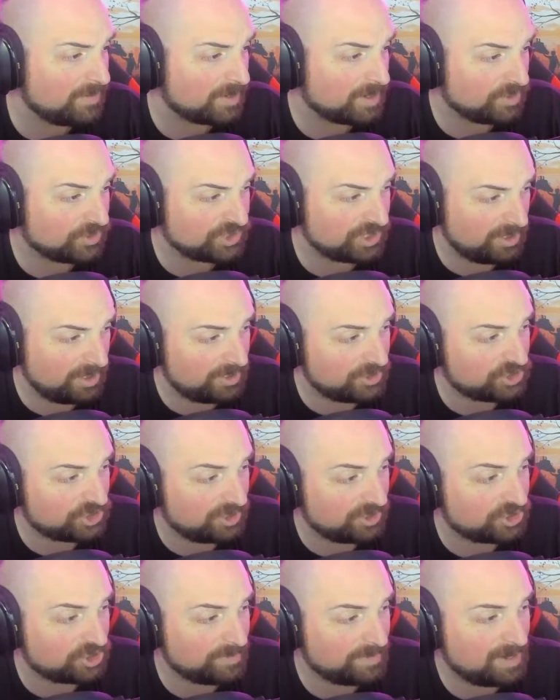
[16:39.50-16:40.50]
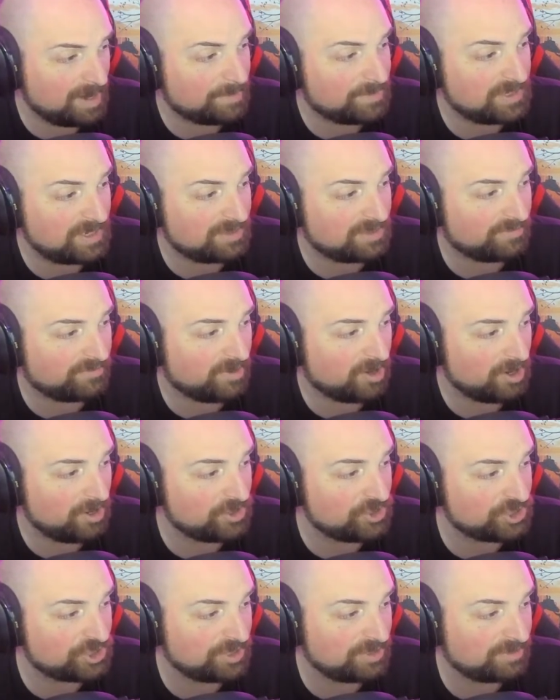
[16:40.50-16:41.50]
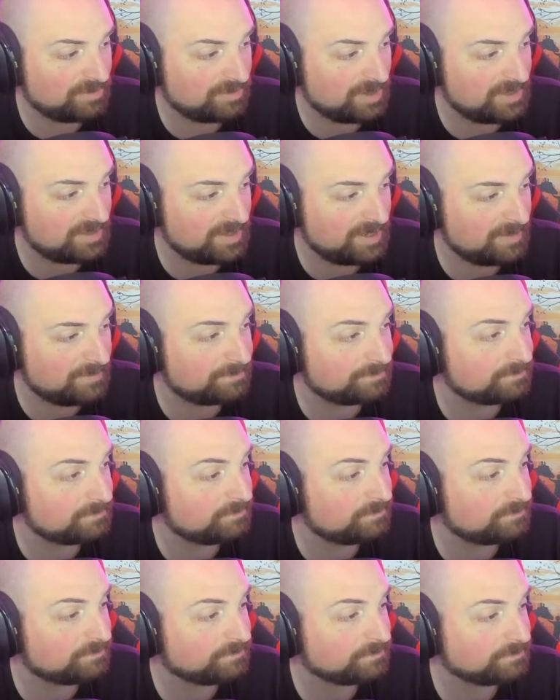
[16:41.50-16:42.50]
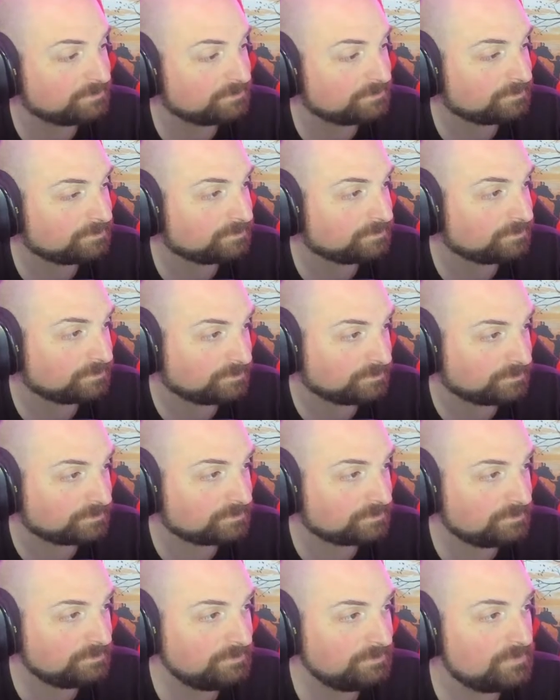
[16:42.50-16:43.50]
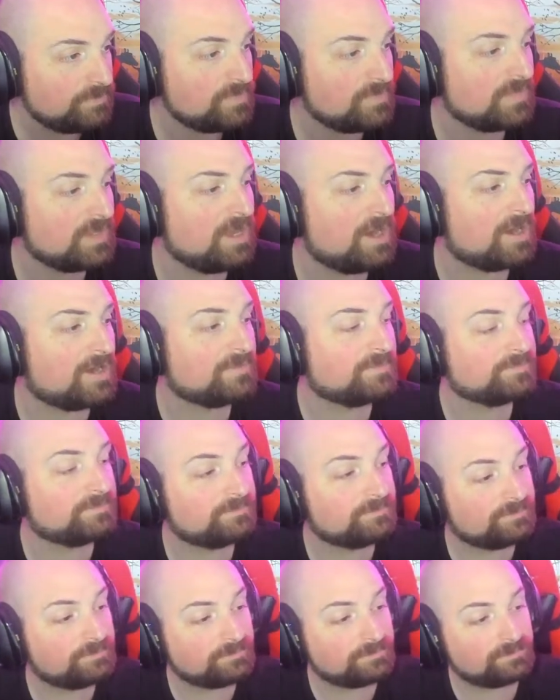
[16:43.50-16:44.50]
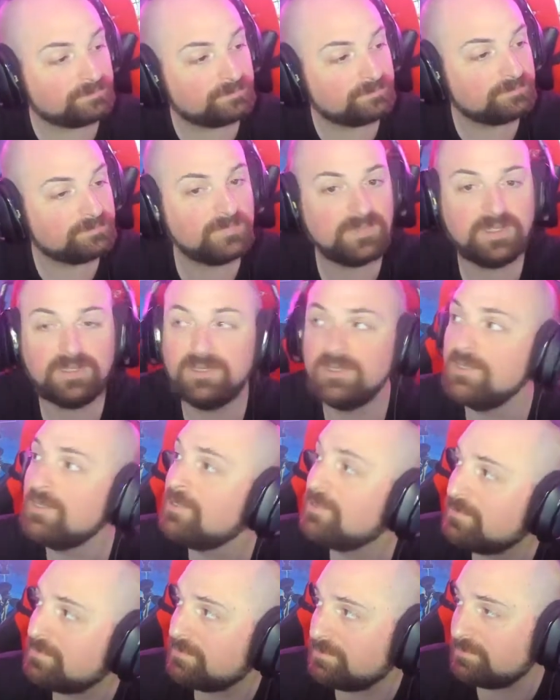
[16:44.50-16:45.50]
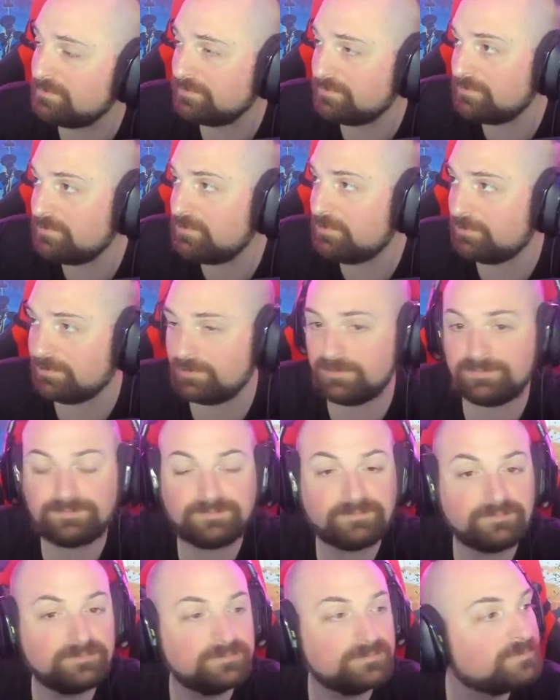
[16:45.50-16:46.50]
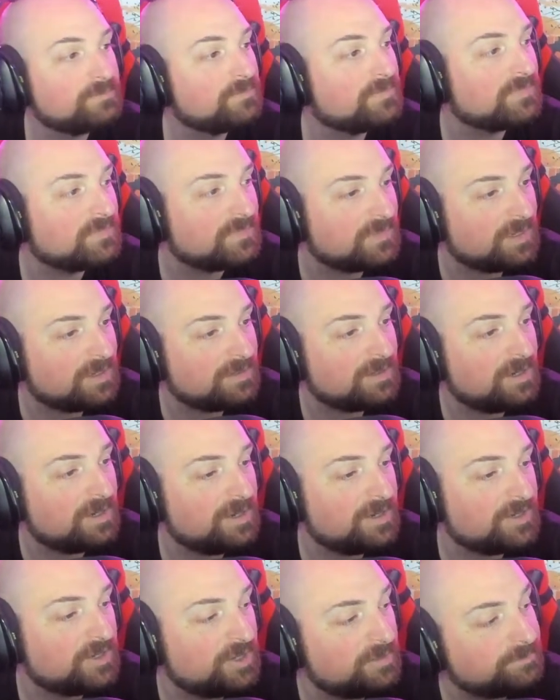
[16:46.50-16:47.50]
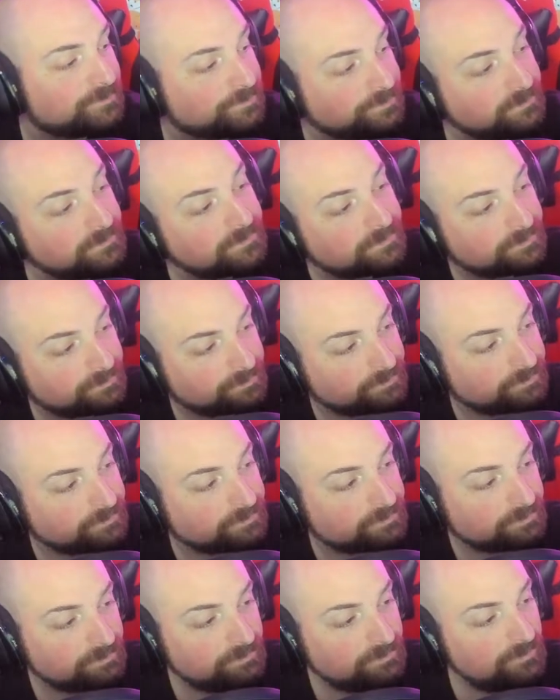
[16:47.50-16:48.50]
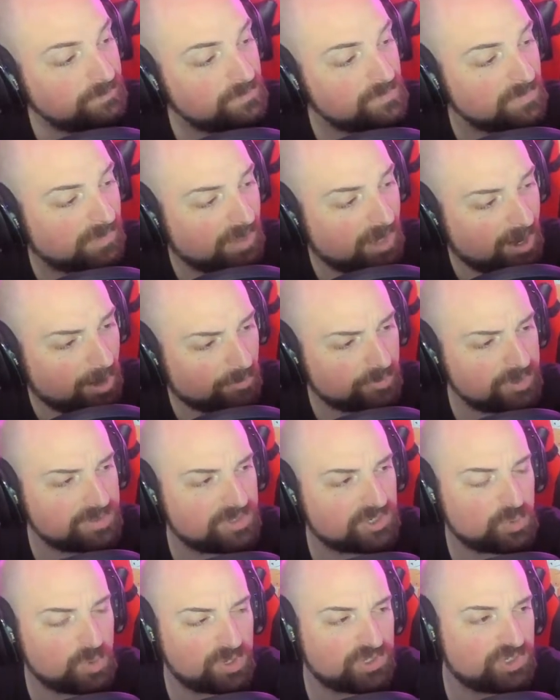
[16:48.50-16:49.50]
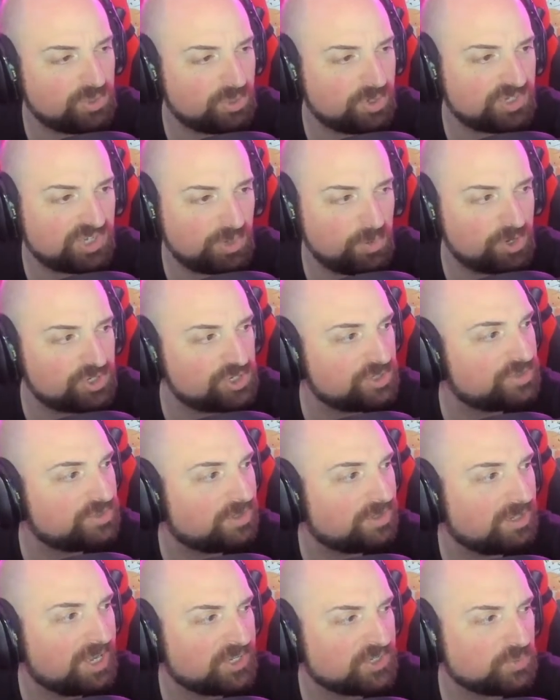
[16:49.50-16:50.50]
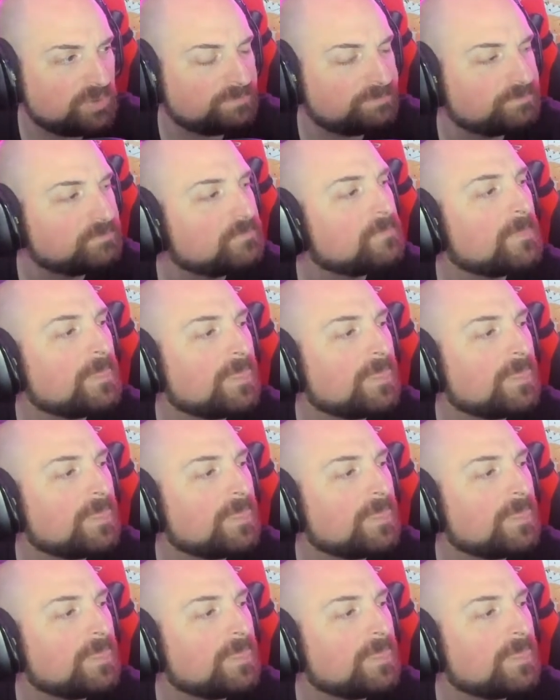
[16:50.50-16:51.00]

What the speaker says: Here we go. So it should be update. The Verge, right there. Yeah. Doesn't look like Peter Molyneux's and involved in the new Fable, by the way. All right, good. I'll read this one too because I want you to do the last one.